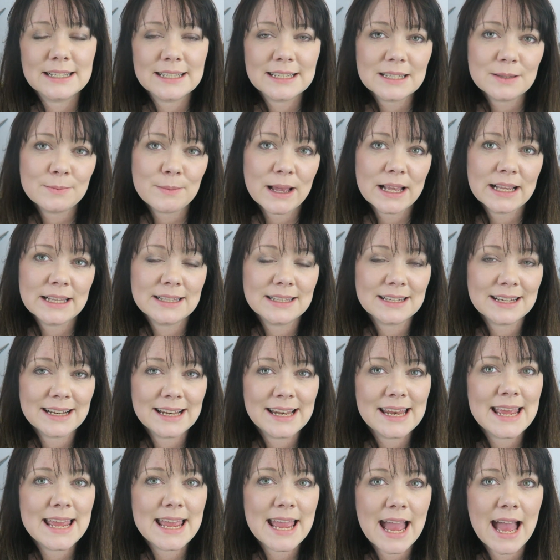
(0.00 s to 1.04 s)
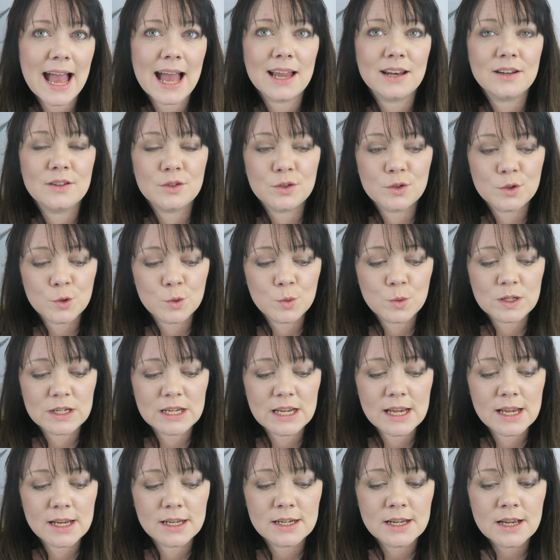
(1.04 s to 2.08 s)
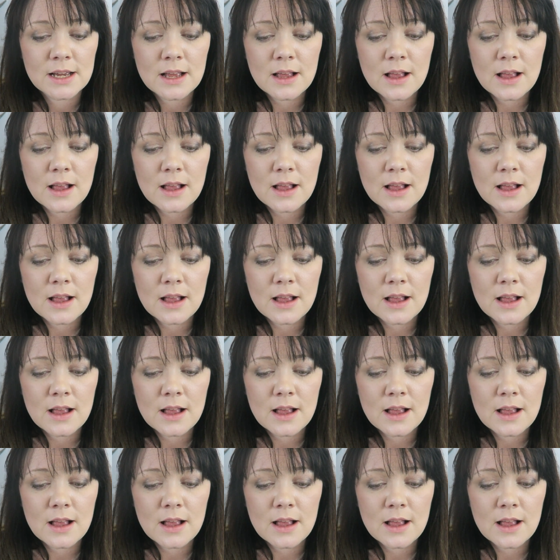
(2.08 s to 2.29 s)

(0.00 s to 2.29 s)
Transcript: space clear and sorted.